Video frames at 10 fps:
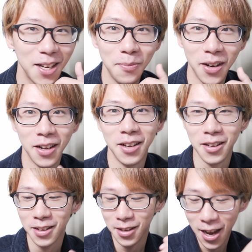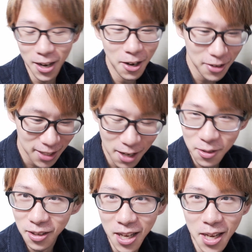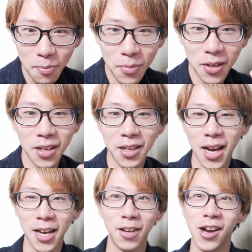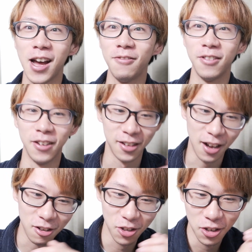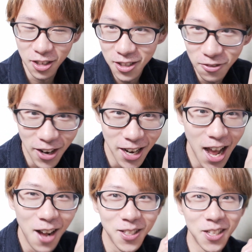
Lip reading: But I know it sounds lame, but I don't have an alternative right now,